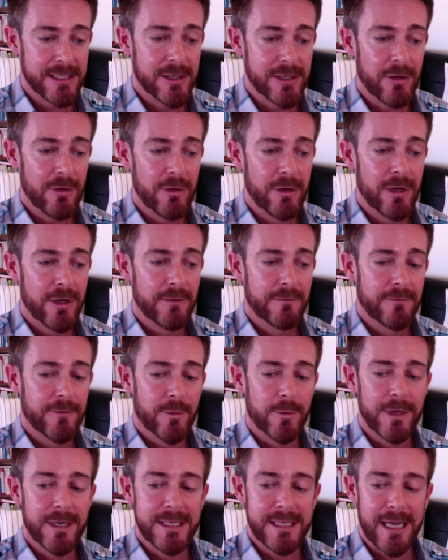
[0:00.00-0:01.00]
So,
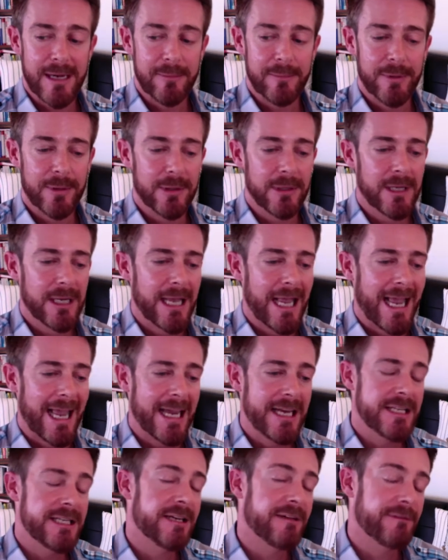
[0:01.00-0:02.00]
for example,
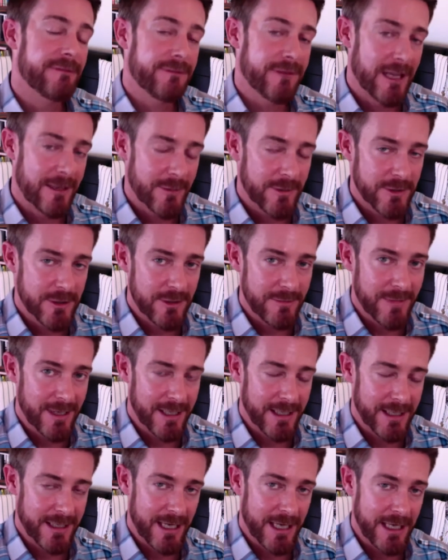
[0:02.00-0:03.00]
anti-inflammatory
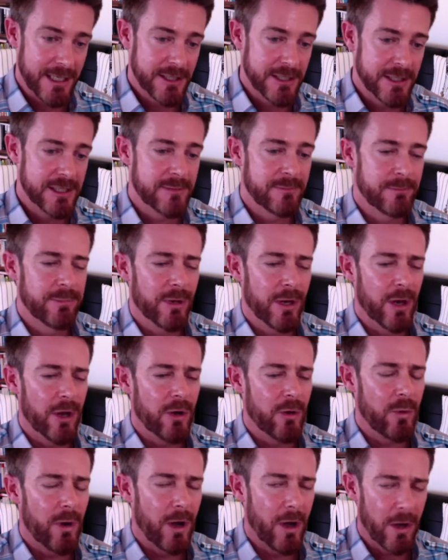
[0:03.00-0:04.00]
medications
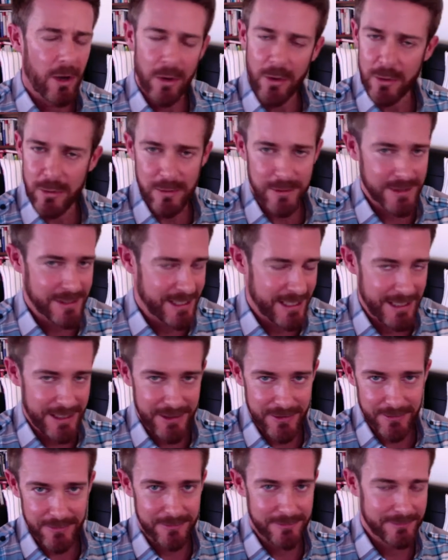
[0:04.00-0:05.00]
blow holes in
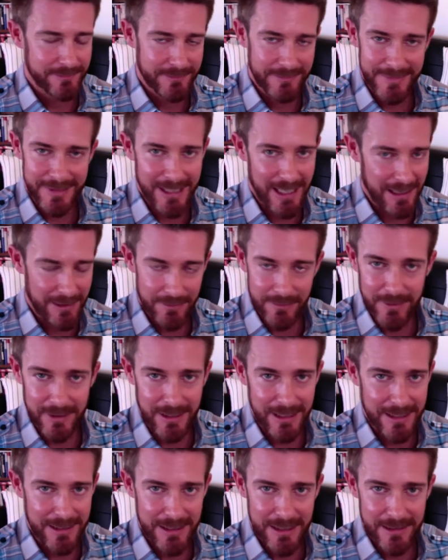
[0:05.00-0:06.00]
your gut,
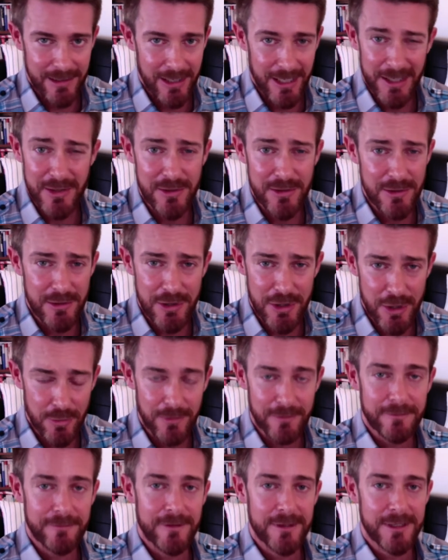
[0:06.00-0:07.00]
really, like
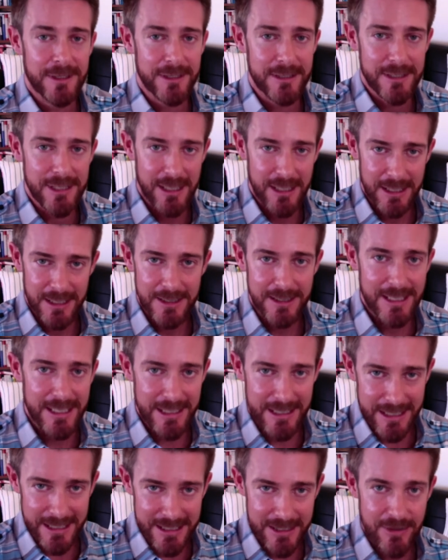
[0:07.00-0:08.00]
Nurofen and
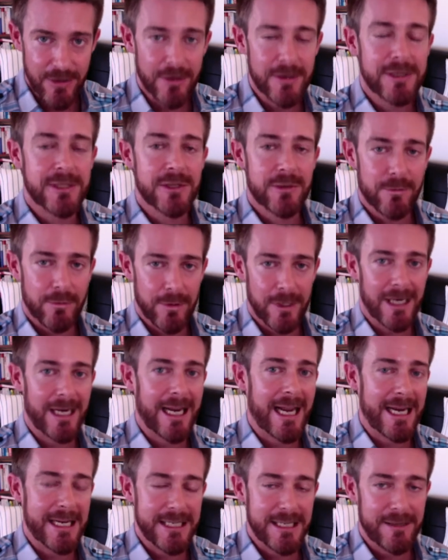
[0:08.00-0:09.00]
these non-steroidal
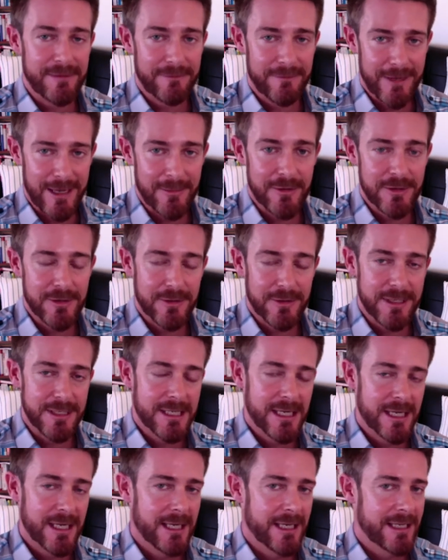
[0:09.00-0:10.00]

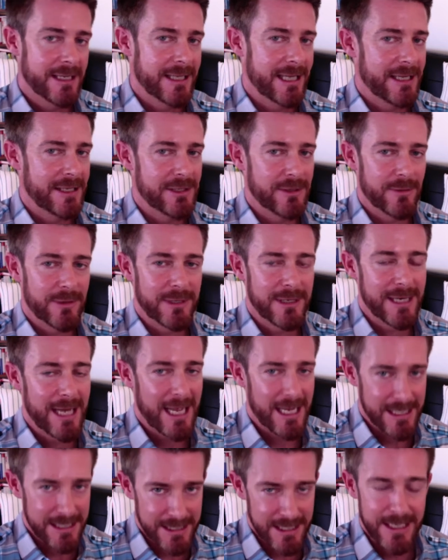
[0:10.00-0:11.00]
anti-inflammatories. They do a
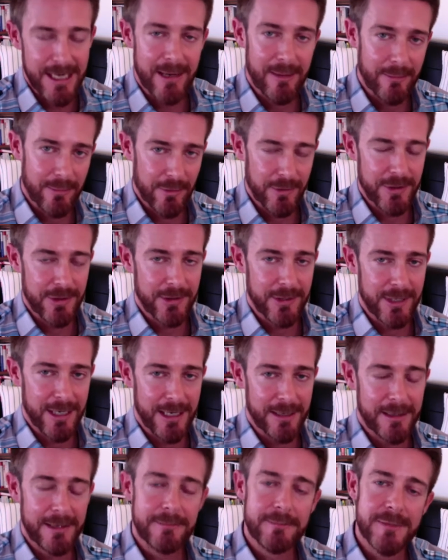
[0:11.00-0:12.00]
nasty number on your
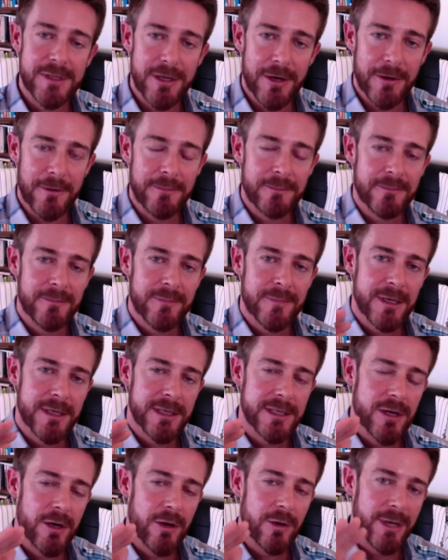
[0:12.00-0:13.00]
gut.
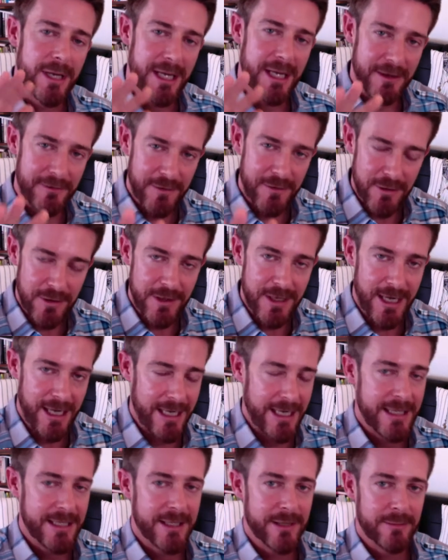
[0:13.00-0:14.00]
So if you
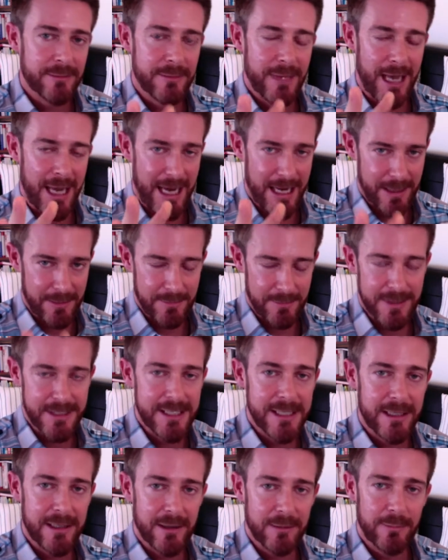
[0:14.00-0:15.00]
need them at a
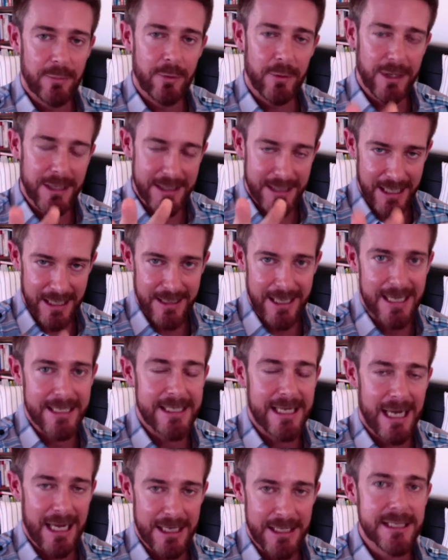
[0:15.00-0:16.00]
particular point, then
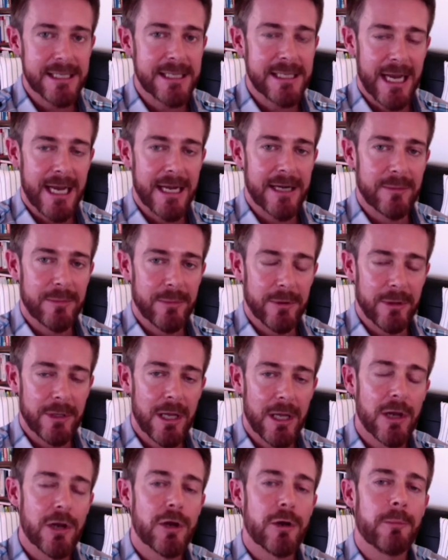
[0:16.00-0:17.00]
that's understandable.
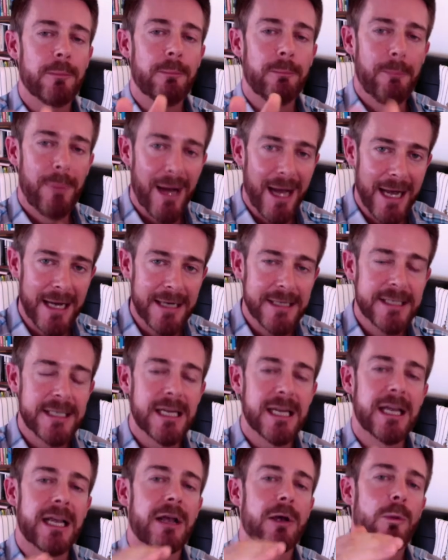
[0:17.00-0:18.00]
But
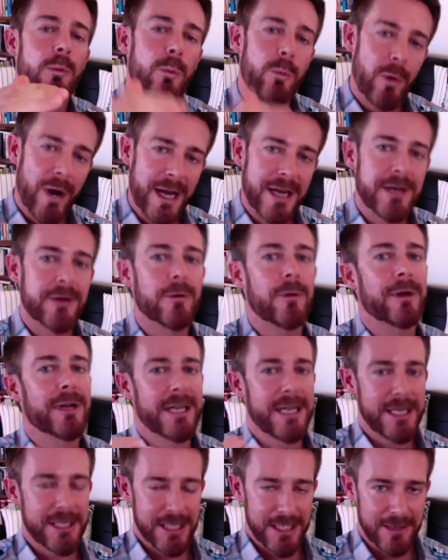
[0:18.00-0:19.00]
when you're on it
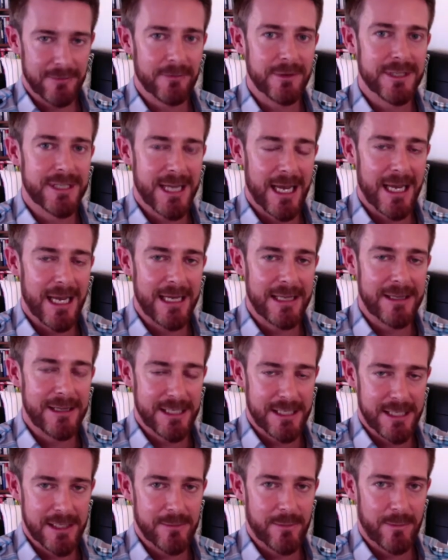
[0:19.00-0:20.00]
each and every day,
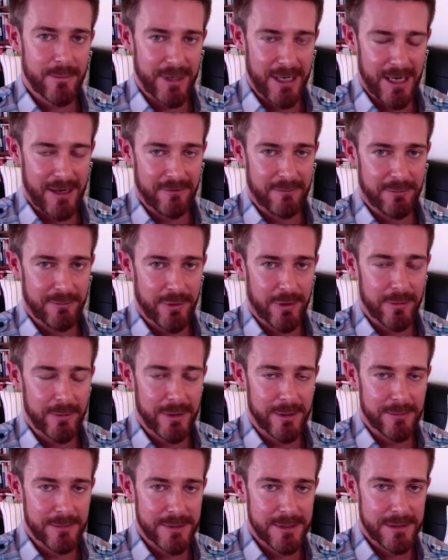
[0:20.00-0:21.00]
this is when we have
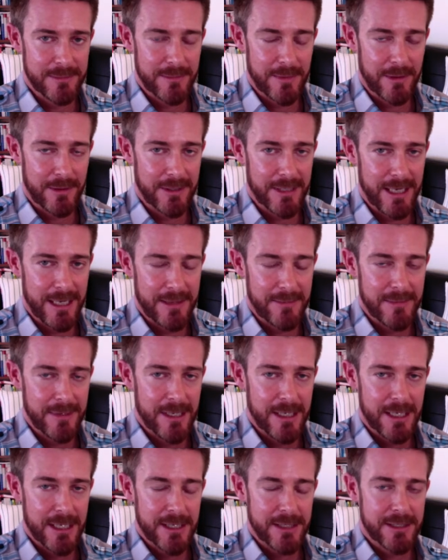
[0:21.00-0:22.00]
problems, okay?
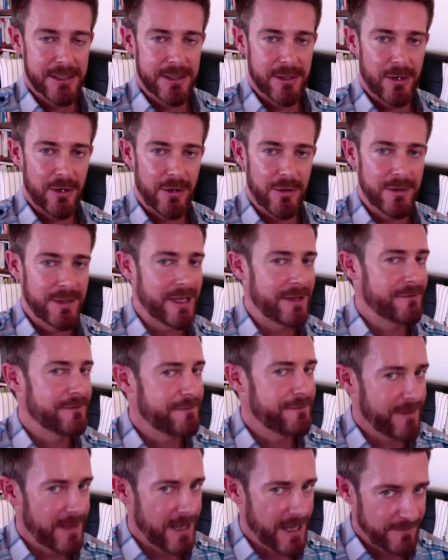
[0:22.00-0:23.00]
So they're
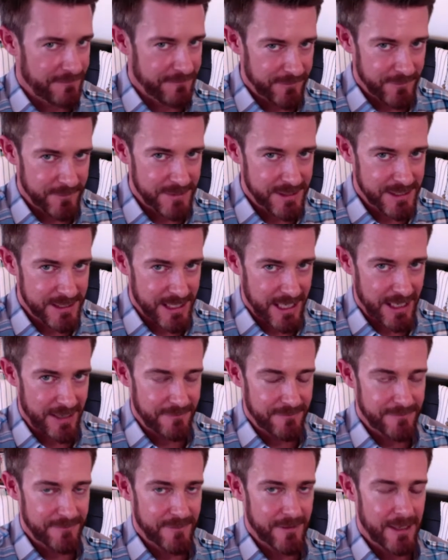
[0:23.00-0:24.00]
far from
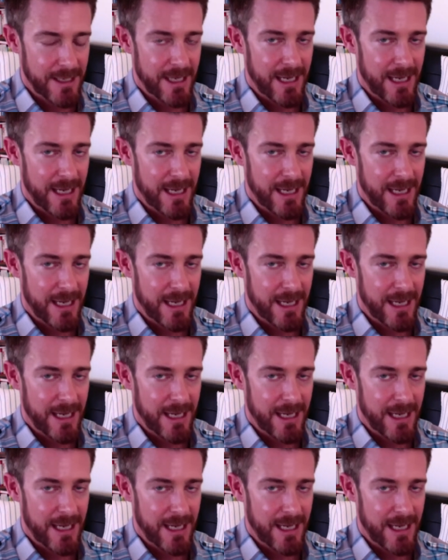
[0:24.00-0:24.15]
safe.